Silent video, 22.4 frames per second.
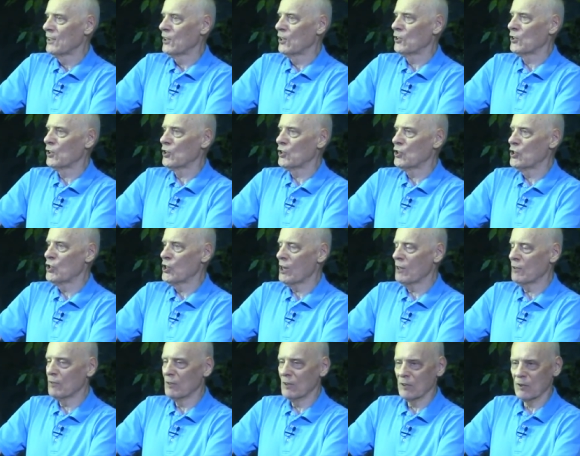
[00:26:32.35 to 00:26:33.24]
there's a
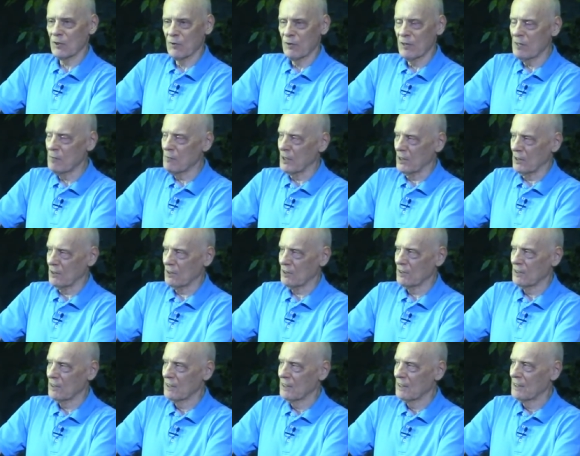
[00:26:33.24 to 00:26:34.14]
general agreement
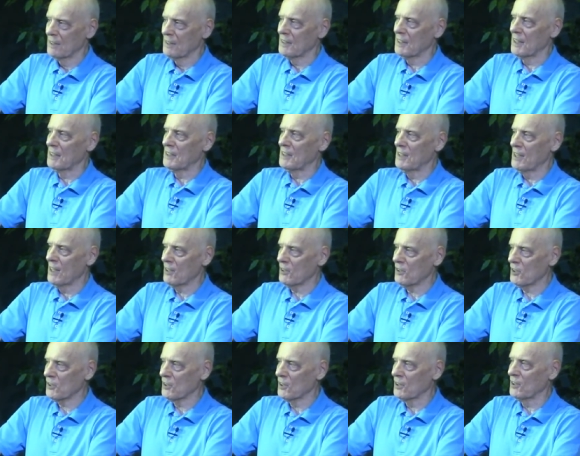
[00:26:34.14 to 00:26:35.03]
that
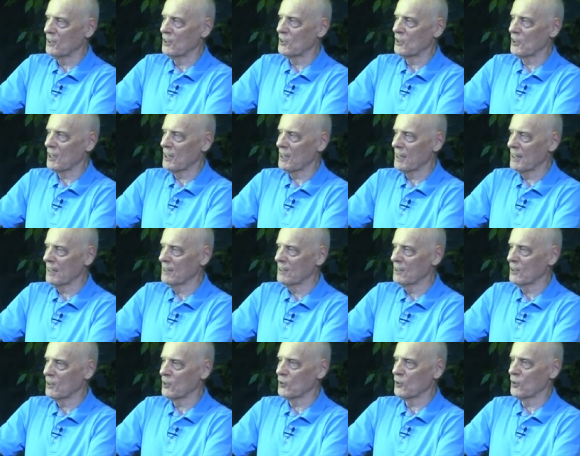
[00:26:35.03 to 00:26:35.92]
yes, the design
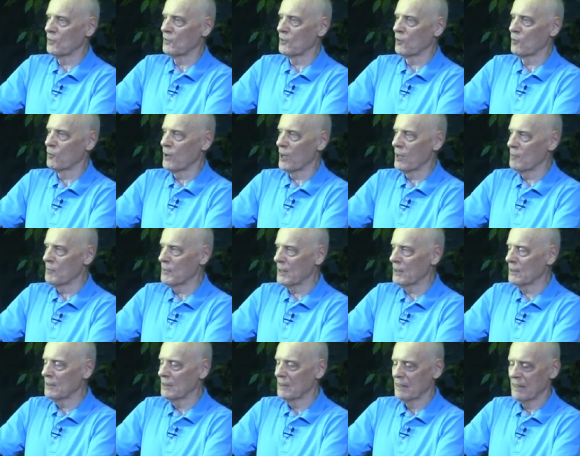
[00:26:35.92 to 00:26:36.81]
is
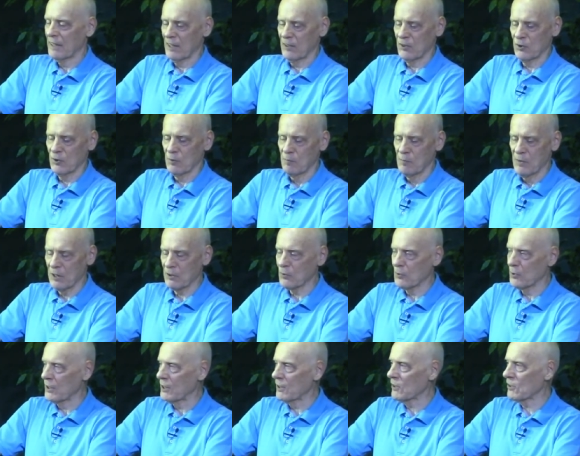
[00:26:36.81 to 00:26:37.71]
overwhelming, it's
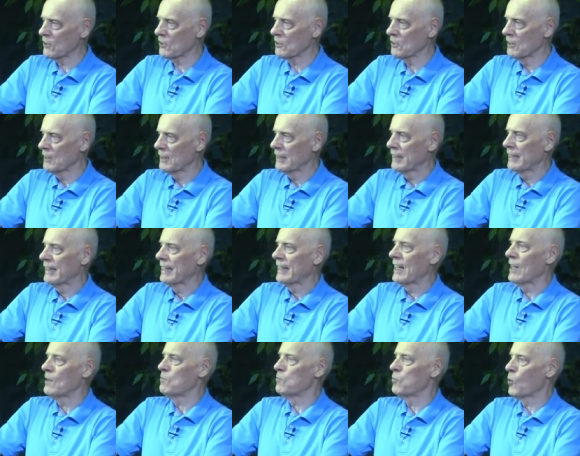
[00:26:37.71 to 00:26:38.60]
ubiquitous,
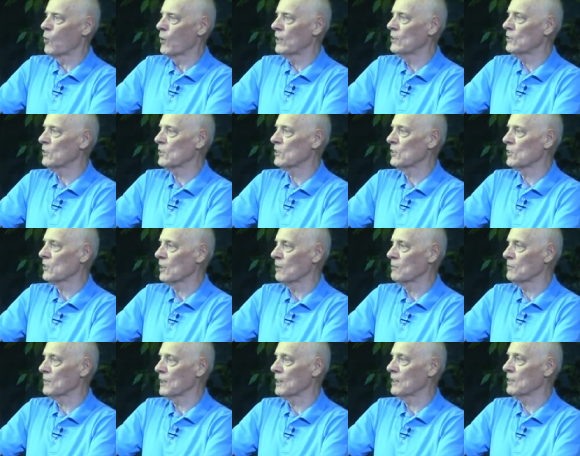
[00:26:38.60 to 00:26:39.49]
it points to
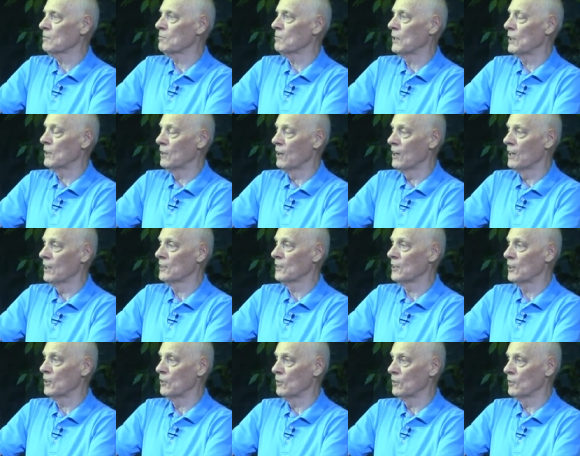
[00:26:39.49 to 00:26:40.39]
something
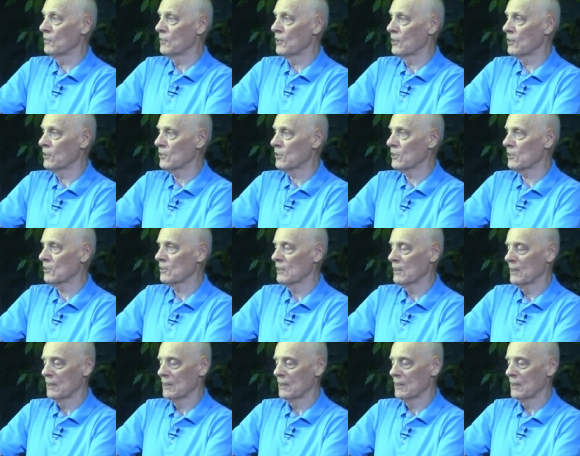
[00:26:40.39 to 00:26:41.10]
beyond the universe.